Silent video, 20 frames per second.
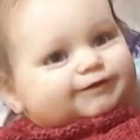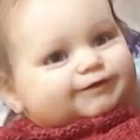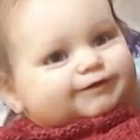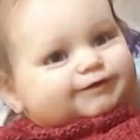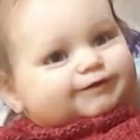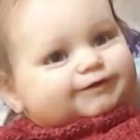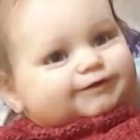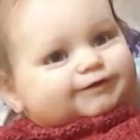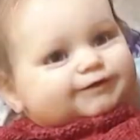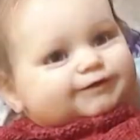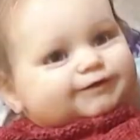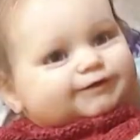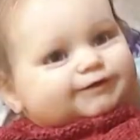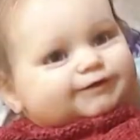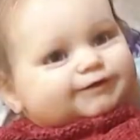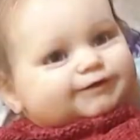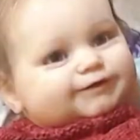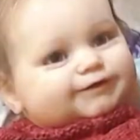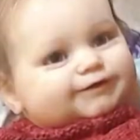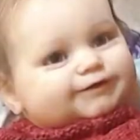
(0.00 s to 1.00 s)

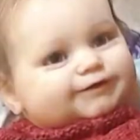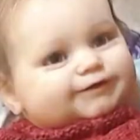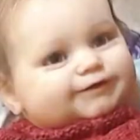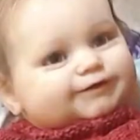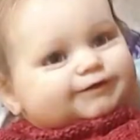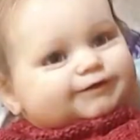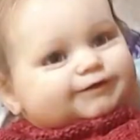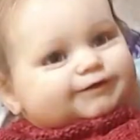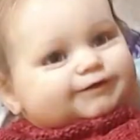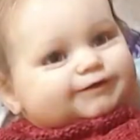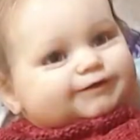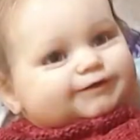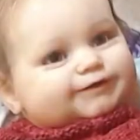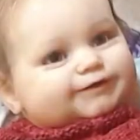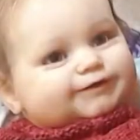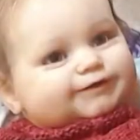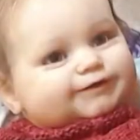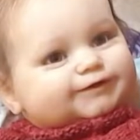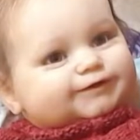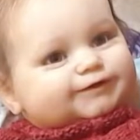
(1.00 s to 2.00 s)

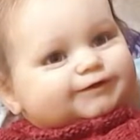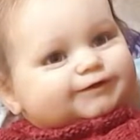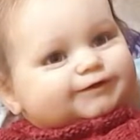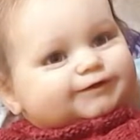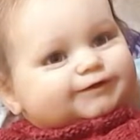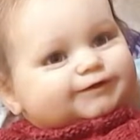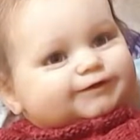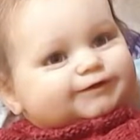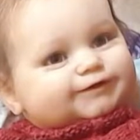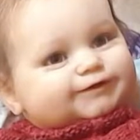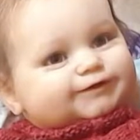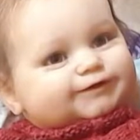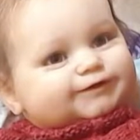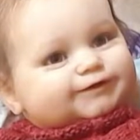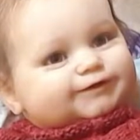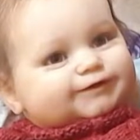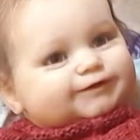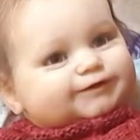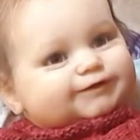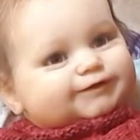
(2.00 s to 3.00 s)

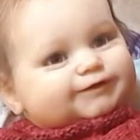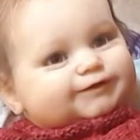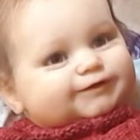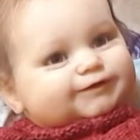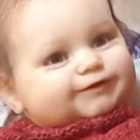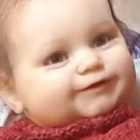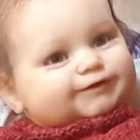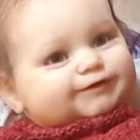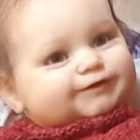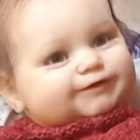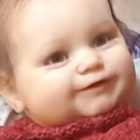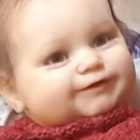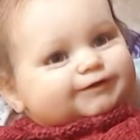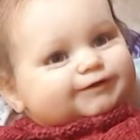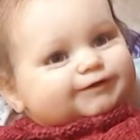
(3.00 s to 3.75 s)
(silence)